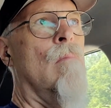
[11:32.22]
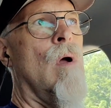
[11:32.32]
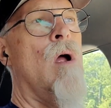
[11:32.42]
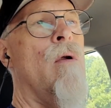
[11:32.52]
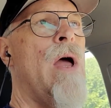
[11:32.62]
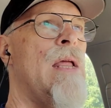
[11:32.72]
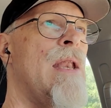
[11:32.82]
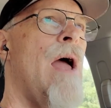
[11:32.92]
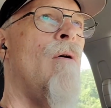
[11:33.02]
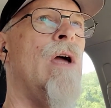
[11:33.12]
All right,
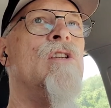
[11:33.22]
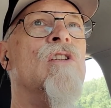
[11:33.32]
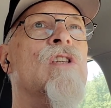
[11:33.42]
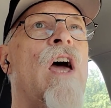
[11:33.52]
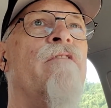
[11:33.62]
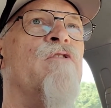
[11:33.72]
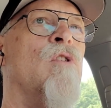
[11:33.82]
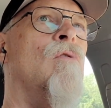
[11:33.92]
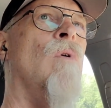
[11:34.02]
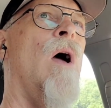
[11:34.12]
now I just have
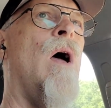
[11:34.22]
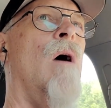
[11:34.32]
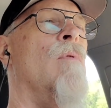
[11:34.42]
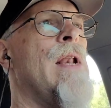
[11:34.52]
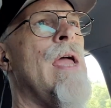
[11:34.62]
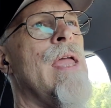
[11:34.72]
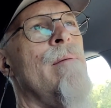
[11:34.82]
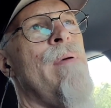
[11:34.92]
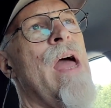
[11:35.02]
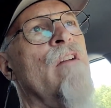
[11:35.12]
to, when I
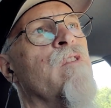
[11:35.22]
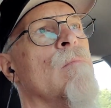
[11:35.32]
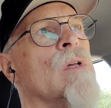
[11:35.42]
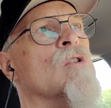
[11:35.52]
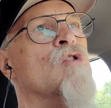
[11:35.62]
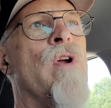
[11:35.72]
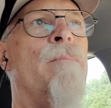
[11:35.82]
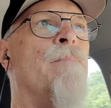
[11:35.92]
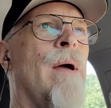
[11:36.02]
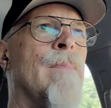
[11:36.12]
get back from this trip,
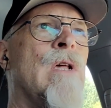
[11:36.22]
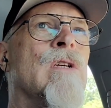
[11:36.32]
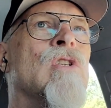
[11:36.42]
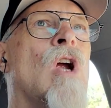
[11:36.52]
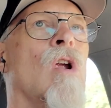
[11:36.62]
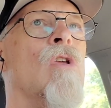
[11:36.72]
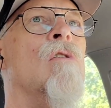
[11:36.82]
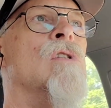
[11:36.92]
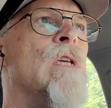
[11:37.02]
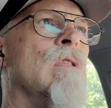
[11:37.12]
I'm going to start
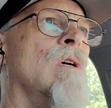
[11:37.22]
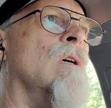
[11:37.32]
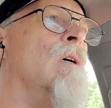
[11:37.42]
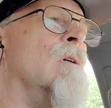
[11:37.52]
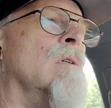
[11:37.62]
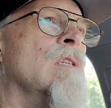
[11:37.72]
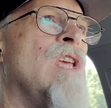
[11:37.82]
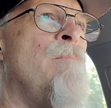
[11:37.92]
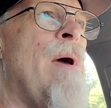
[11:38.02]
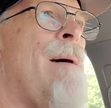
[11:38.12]
using the
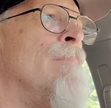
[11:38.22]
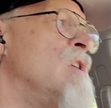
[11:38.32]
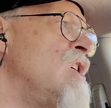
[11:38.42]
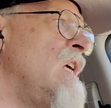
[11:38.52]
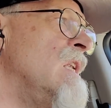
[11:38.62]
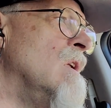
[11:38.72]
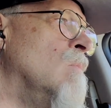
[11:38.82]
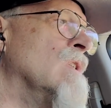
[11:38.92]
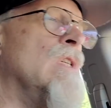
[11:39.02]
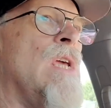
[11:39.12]
CPAP machine and
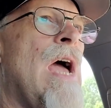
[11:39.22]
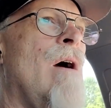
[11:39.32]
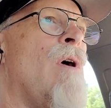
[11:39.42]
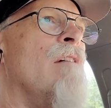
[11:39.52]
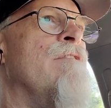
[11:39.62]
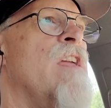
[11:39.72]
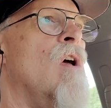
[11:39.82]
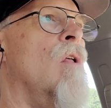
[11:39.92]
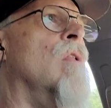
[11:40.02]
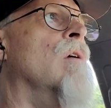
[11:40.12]
we'll see how I feel.